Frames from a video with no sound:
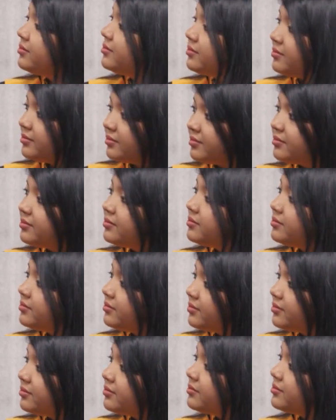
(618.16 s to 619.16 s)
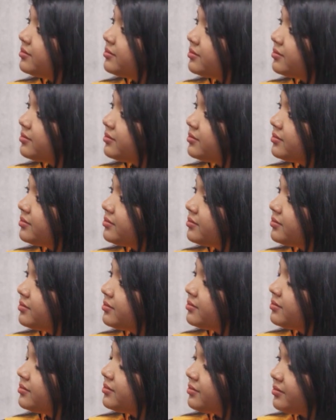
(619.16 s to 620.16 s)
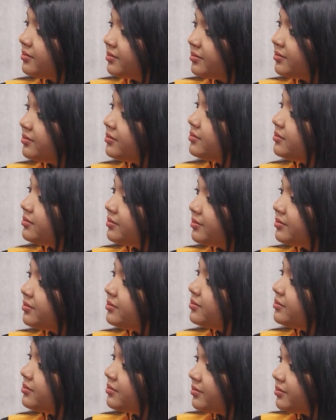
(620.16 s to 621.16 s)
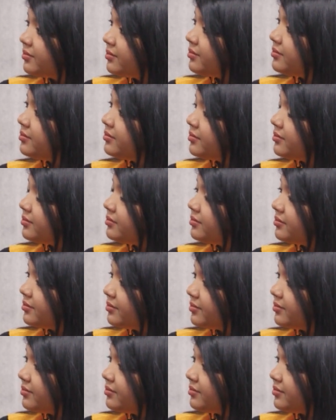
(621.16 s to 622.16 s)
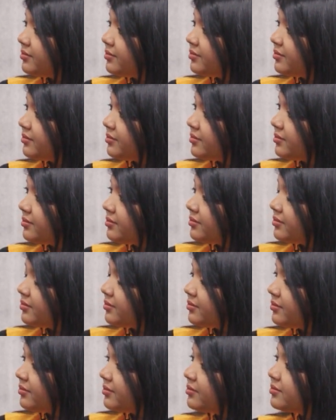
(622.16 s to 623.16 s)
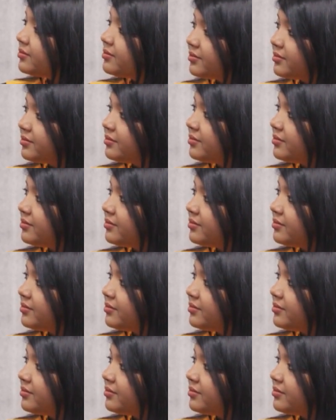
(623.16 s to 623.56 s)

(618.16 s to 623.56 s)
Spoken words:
(not speaking)